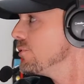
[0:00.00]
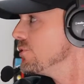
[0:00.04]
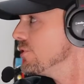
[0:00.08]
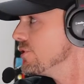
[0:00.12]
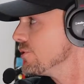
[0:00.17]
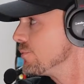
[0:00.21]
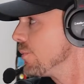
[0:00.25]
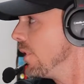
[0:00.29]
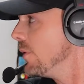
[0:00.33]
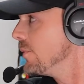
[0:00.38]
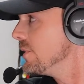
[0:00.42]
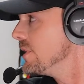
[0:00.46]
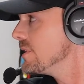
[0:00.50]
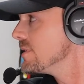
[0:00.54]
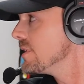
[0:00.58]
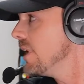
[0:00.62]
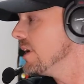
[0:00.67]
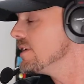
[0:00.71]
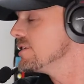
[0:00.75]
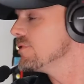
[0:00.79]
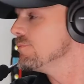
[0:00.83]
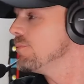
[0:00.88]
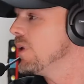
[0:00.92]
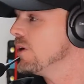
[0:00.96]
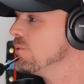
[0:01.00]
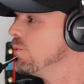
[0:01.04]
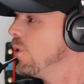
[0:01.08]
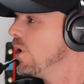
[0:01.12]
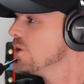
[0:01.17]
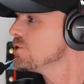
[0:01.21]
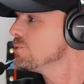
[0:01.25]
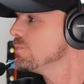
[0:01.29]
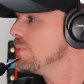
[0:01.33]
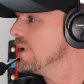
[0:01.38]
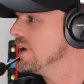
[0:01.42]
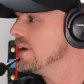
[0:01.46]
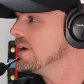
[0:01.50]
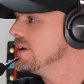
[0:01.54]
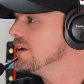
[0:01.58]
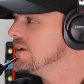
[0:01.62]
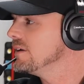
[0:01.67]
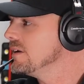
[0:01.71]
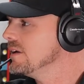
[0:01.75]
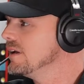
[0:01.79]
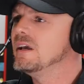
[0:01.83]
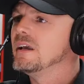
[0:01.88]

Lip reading: which is probably the size of my wash bay.